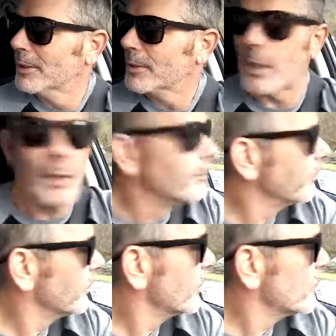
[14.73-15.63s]
So
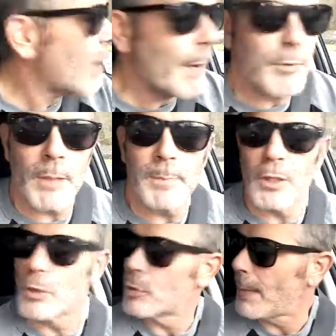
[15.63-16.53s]
drop shipping,
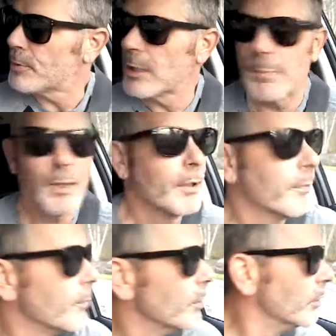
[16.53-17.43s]
you're drop
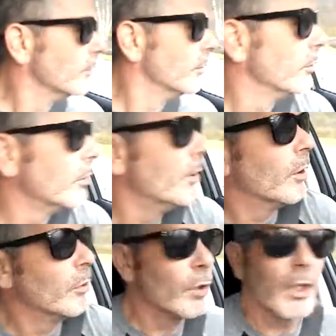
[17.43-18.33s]
shipping, you're you
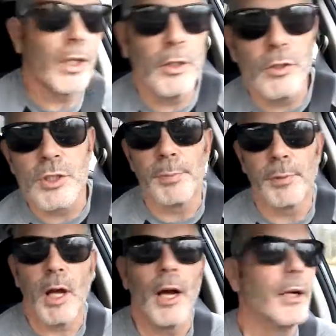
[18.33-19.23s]
know looking in your
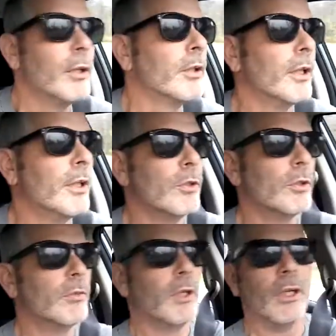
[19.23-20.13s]
supplier and
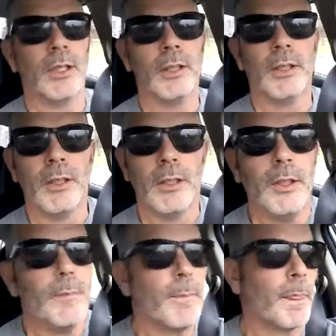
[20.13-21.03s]
you're uh,
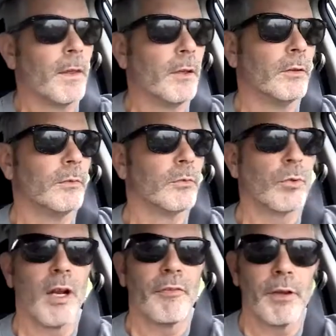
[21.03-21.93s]

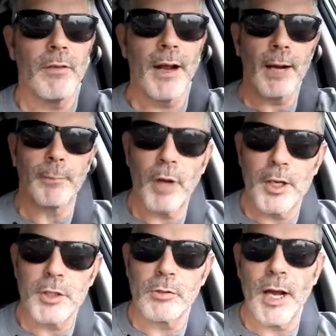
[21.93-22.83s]
trying to figure out how to
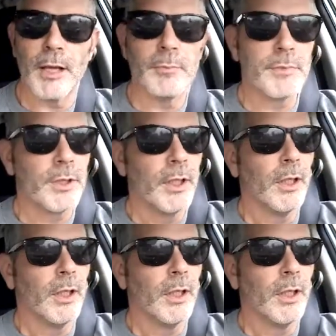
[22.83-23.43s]
price your items.